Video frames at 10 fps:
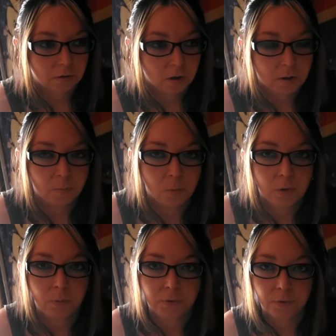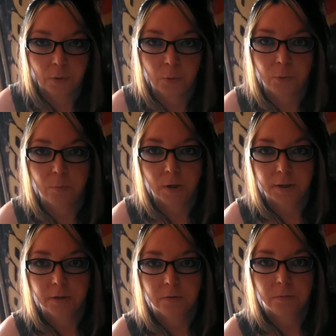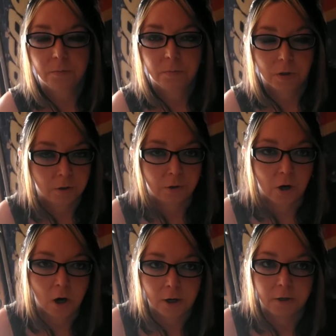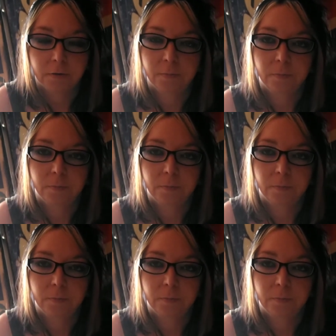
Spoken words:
on board with your own mind and your heart.